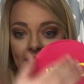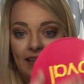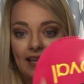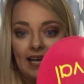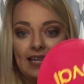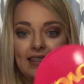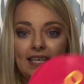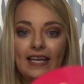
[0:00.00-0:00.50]

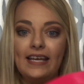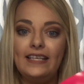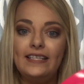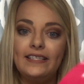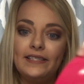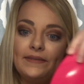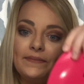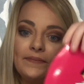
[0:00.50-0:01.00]
like
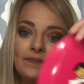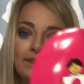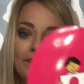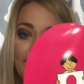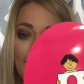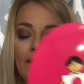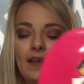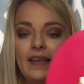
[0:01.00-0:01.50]
this.
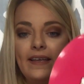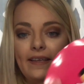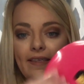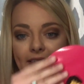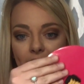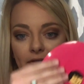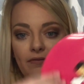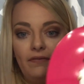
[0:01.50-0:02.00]

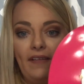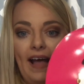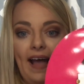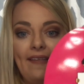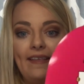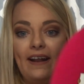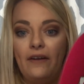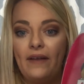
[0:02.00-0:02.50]
They're
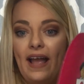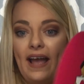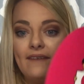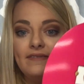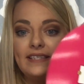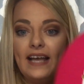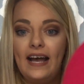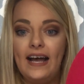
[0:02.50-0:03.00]
flat, they don't have
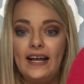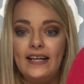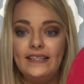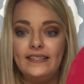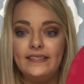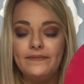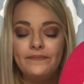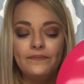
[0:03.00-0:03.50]

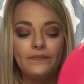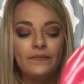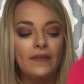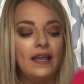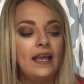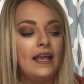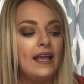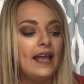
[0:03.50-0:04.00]
sides.
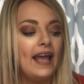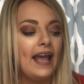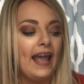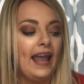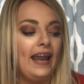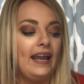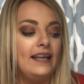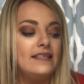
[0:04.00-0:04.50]

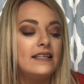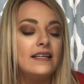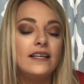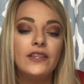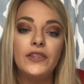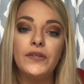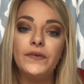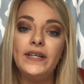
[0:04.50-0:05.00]
And
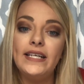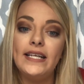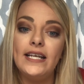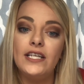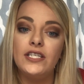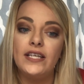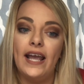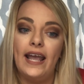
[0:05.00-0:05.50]

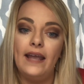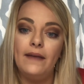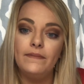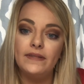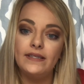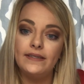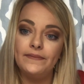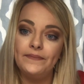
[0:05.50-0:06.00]
3D
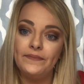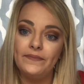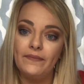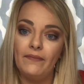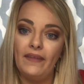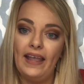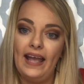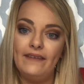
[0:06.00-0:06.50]
shapes
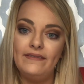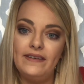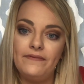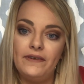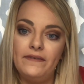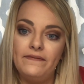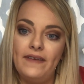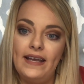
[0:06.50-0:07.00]
have
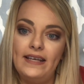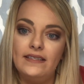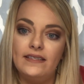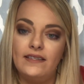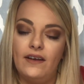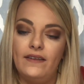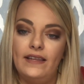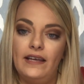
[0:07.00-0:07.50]
different
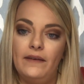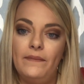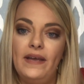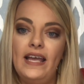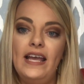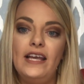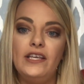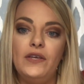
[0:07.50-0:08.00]
faces on
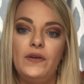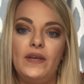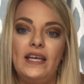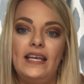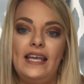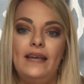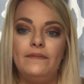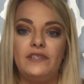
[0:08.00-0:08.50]
them. You
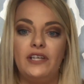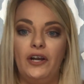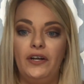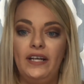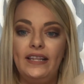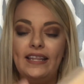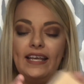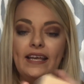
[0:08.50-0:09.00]
can keep
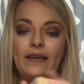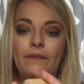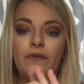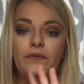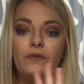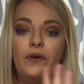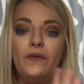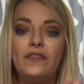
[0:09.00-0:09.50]
turning them
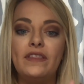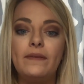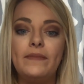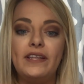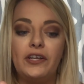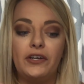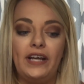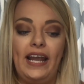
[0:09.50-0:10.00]
and roll them
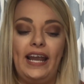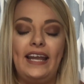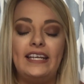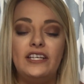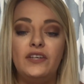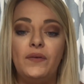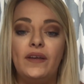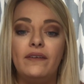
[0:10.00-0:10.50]
in your hand
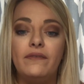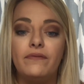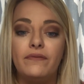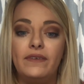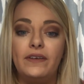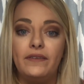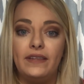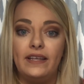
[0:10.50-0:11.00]
and you can
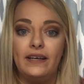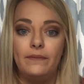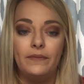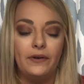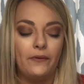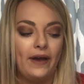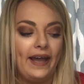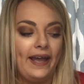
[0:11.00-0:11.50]
feel them,
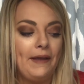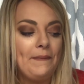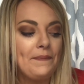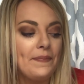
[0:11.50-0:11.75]
okay?